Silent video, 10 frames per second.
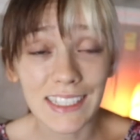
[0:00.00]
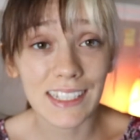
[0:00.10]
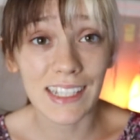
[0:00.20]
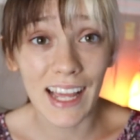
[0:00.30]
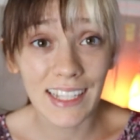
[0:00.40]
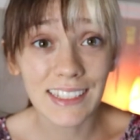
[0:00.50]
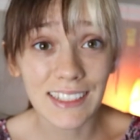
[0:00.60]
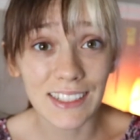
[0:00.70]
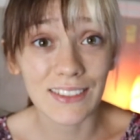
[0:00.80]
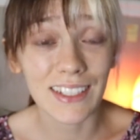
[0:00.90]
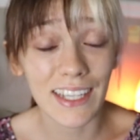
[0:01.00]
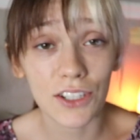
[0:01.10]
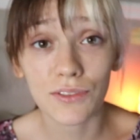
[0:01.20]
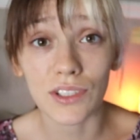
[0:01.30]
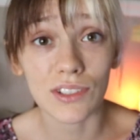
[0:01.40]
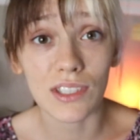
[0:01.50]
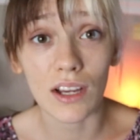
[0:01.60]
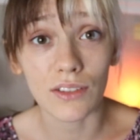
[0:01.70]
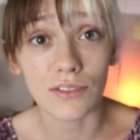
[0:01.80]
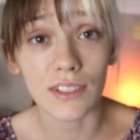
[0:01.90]
to tend to and care for
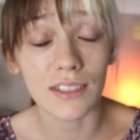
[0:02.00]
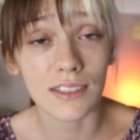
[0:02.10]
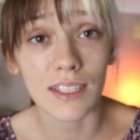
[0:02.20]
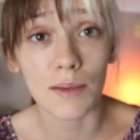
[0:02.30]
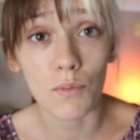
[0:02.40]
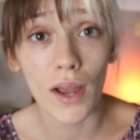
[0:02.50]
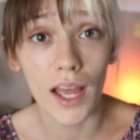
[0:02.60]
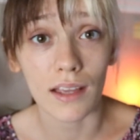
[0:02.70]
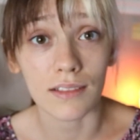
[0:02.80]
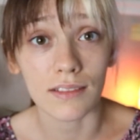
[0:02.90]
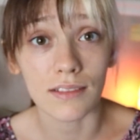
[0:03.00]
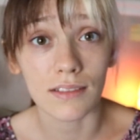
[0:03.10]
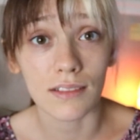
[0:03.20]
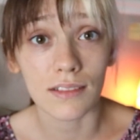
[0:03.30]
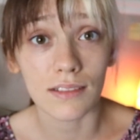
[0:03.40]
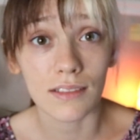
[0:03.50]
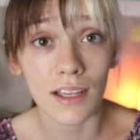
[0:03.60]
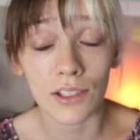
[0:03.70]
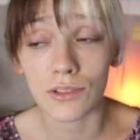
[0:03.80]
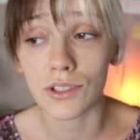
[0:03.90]
yourself in the same way
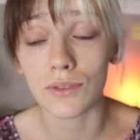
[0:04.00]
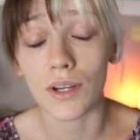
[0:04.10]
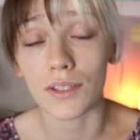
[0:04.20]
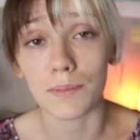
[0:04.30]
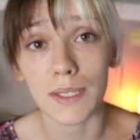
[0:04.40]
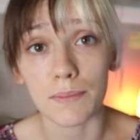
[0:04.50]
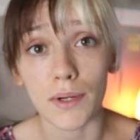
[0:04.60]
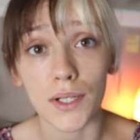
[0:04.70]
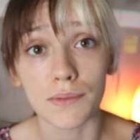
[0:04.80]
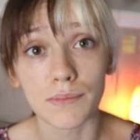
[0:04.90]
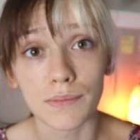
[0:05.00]
that you do other people.